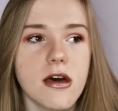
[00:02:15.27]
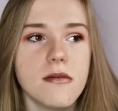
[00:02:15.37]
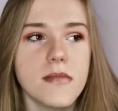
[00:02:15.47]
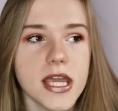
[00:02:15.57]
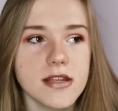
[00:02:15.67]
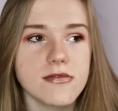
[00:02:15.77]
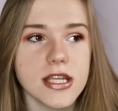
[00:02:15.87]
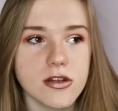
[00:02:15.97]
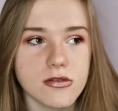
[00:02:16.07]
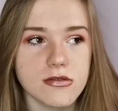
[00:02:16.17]
the main
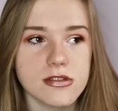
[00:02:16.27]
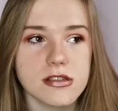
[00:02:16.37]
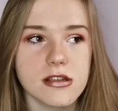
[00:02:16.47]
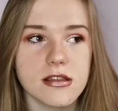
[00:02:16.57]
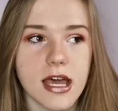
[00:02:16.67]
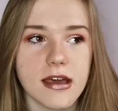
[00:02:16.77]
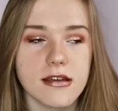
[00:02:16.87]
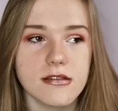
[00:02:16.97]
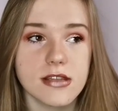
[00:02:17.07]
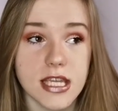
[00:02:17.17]
recalls
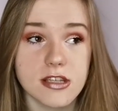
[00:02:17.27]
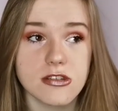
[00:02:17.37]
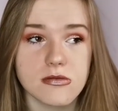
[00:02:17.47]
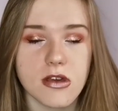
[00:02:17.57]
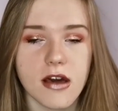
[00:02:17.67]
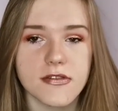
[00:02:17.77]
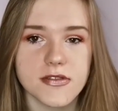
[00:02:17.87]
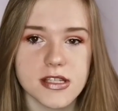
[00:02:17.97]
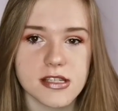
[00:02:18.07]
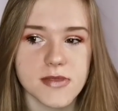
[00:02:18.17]
that the issues with the
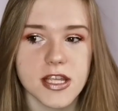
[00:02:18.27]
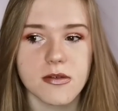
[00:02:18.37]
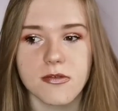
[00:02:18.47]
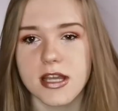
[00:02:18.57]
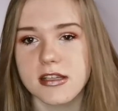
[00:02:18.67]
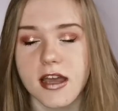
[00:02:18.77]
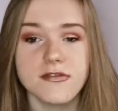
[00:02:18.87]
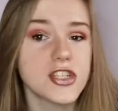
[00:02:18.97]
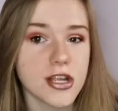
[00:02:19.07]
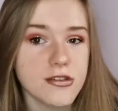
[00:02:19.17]
R56 Mini Cooper S
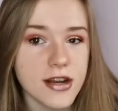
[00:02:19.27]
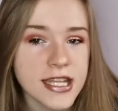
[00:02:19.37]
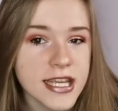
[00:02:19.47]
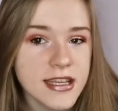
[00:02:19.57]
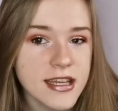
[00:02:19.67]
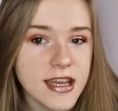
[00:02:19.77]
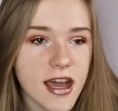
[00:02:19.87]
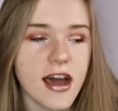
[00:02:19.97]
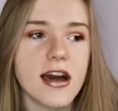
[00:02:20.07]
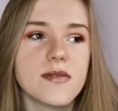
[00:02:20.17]
I've done already.
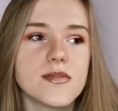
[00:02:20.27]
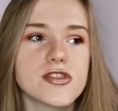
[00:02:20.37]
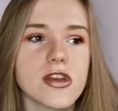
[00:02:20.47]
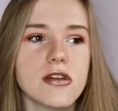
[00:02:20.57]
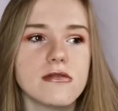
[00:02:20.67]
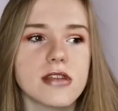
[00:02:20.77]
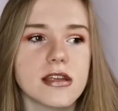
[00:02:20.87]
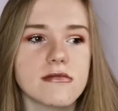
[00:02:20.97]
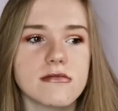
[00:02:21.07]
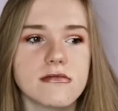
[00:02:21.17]
So
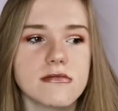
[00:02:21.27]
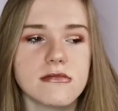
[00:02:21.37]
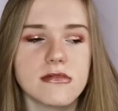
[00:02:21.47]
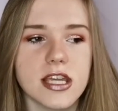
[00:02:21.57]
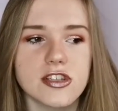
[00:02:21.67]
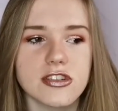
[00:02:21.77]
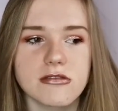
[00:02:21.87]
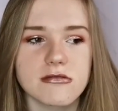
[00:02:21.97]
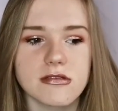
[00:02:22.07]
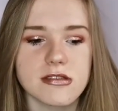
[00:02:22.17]
they
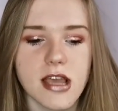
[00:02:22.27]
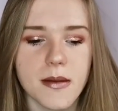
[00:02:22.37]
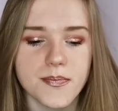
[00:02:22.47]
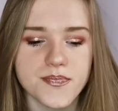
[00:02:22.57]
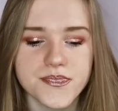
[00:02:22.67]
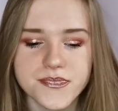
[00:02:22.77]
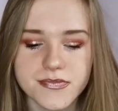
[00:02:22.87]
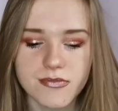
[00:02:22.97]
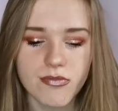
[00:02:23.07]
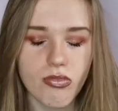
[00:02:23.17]
shouldn't
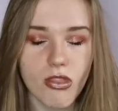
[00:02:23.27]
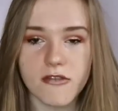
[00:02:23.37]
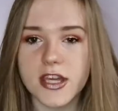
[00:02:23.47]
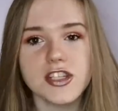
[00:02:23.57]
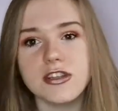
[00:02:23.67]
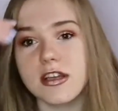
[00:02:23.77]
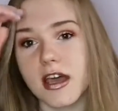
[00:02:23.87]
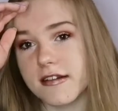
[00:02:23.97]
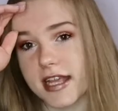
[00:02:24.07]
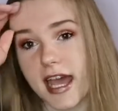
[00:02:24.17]

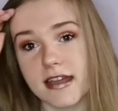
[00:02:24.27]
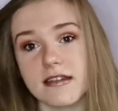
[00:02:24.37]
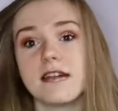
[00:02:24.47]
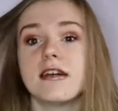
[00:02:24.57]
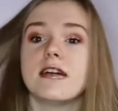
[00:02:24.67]
occur again.